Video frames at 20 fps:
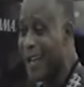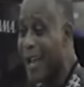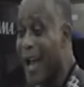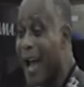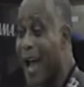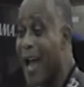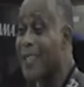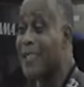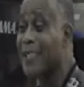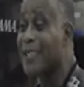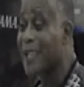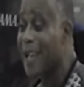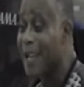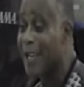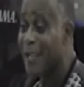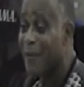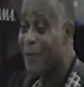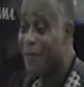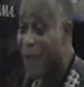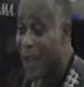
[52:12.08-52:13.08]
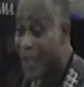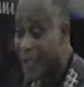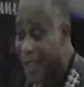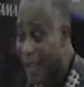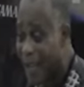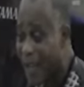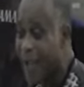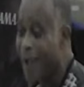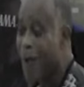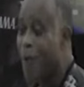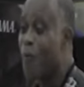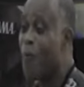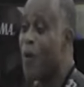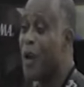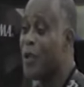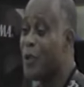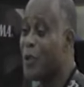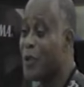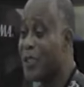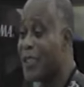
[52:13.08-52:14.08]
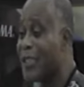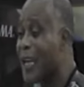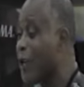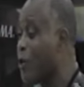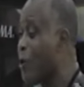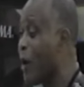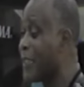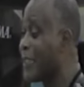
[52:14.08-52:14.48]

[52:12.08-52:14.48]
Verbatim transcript: and said, Father, when you say you are